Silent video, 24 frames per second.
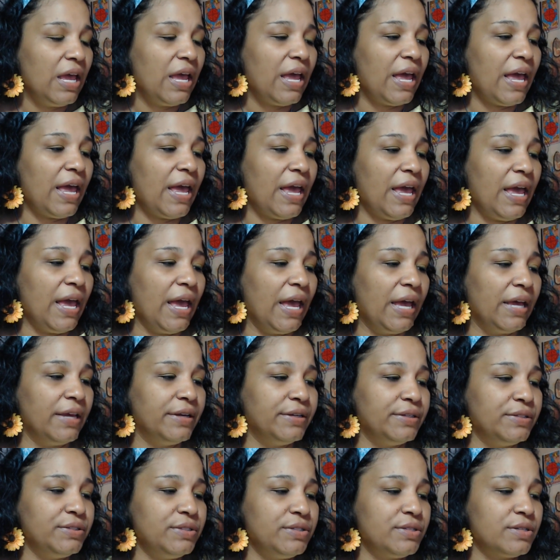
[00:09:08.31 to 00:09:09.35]

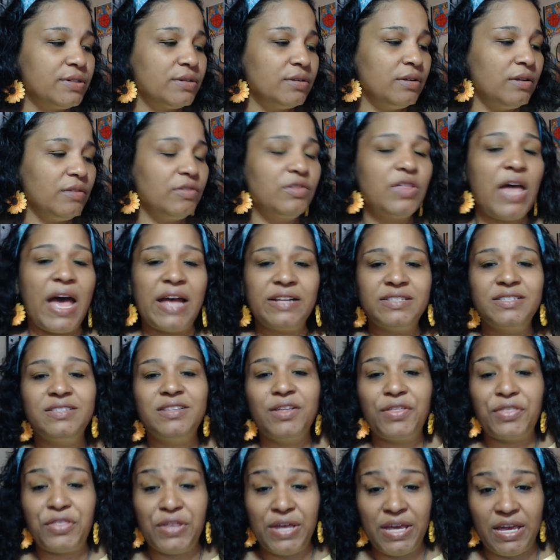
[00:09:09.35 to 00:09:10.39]
And that's the
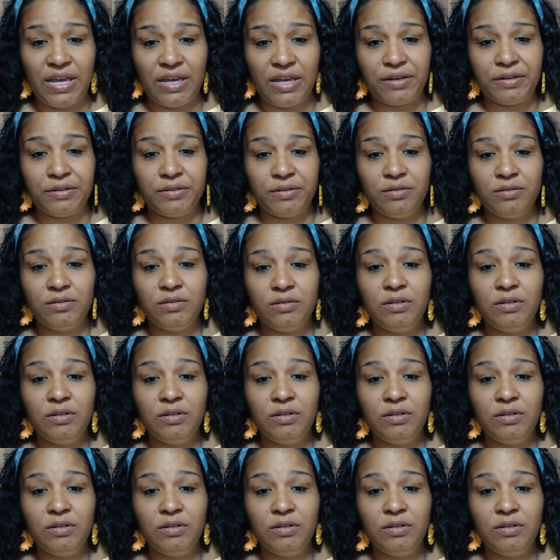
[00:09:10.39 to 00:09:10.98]
thing.